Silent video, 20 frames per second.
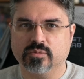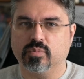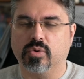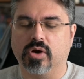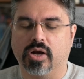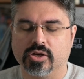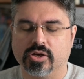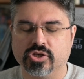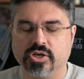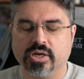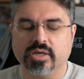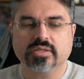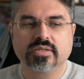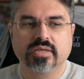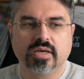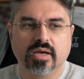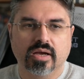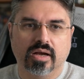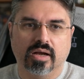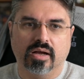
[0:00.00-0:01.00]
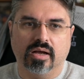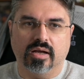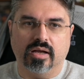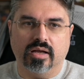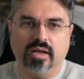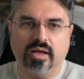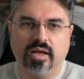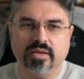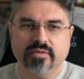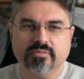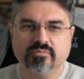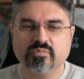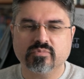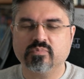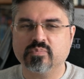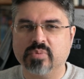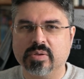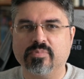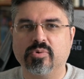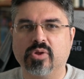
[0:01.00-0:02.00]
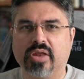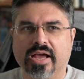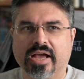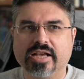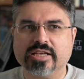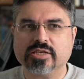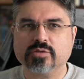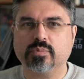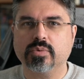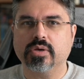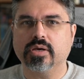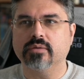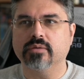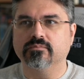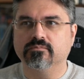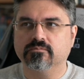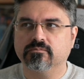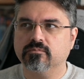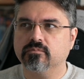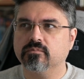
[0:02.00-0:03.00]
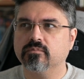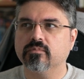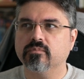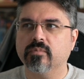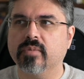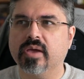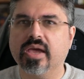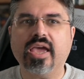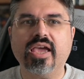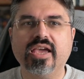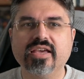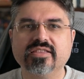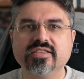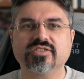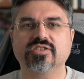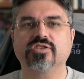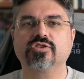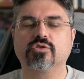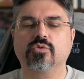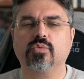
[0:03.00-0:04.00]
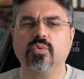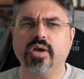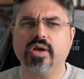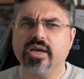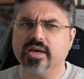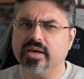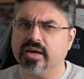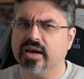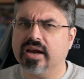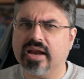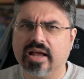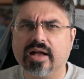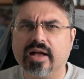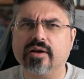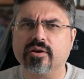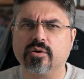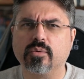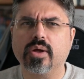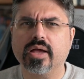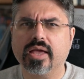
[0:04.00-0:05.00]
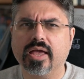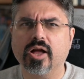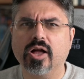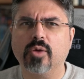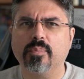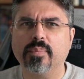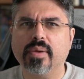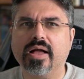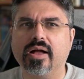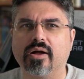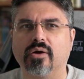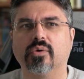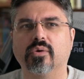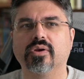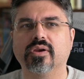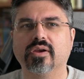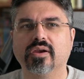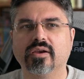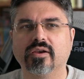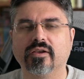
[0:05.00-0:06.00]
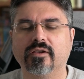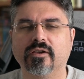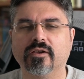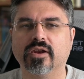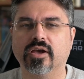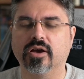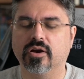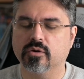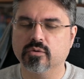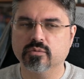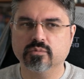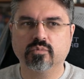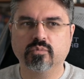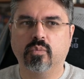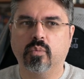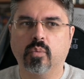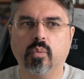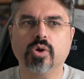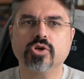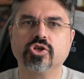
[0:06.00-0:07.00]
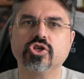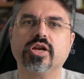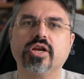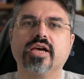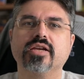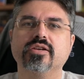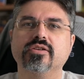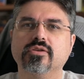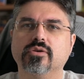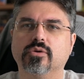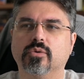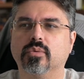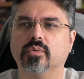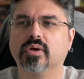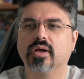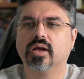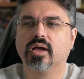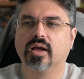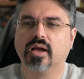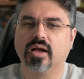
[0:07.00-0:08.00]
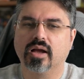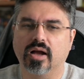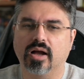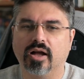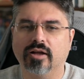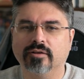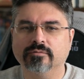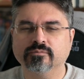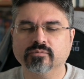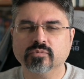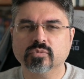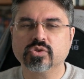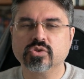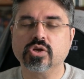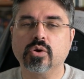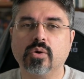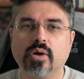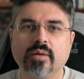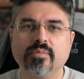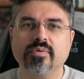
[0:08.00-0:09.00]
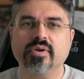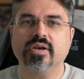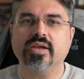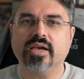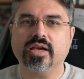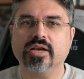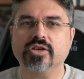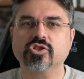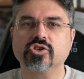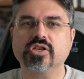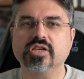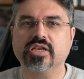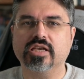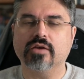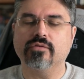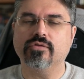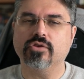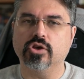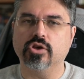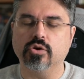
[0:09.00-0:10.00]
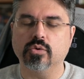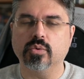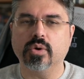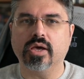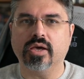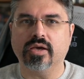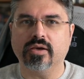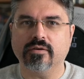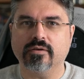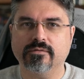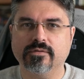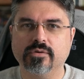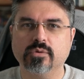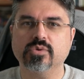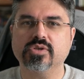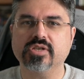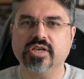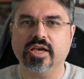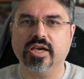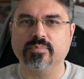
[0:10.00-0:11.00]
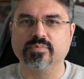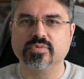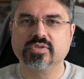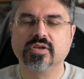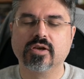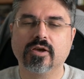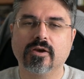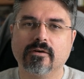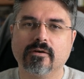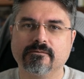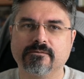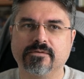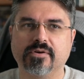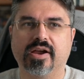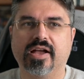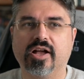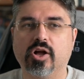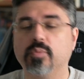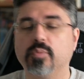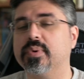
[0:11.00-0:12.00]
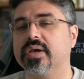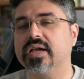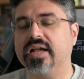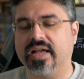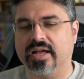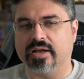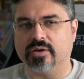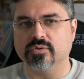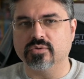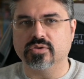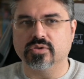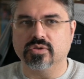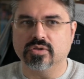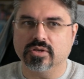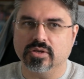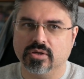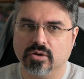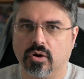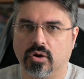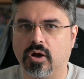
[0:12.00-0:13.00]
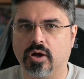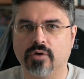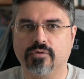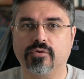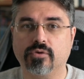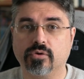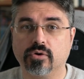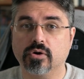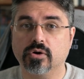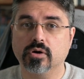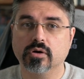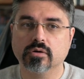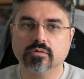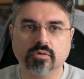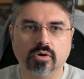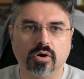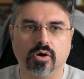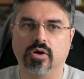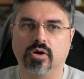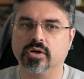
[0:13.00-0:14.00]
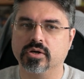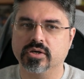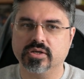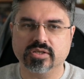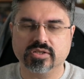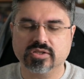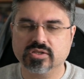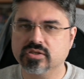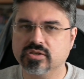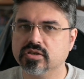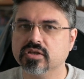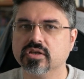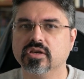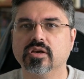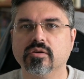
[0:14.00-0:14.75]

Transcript: projects, people ask me, hey, this is great. How do I help out? You know, what should I do? So I'm going to actually give you a few tips for helping out the author, artist,